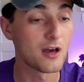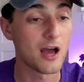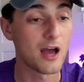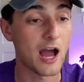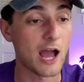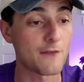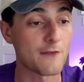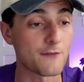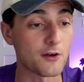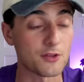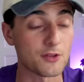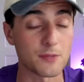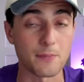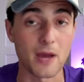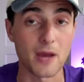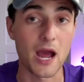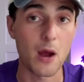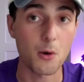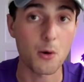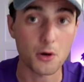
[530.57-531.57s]
I felt the
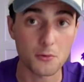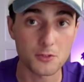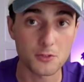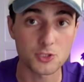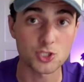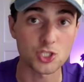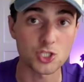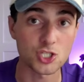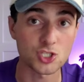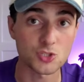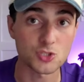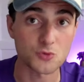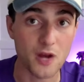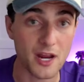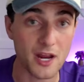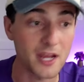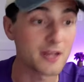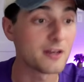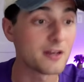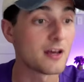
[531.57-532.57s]
power was just
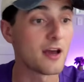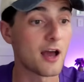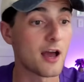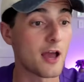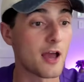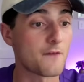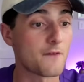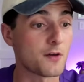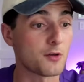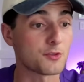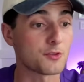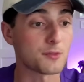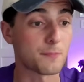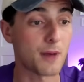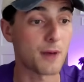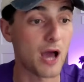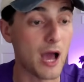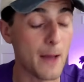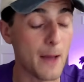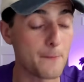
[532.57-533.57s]
right. I felt the
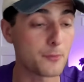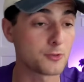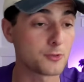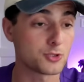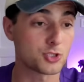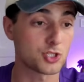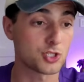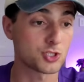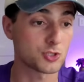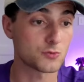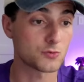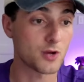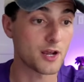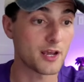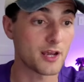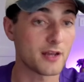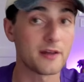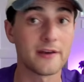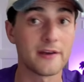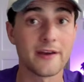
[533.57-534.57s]
pop was just
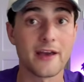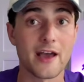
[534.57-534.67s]
right.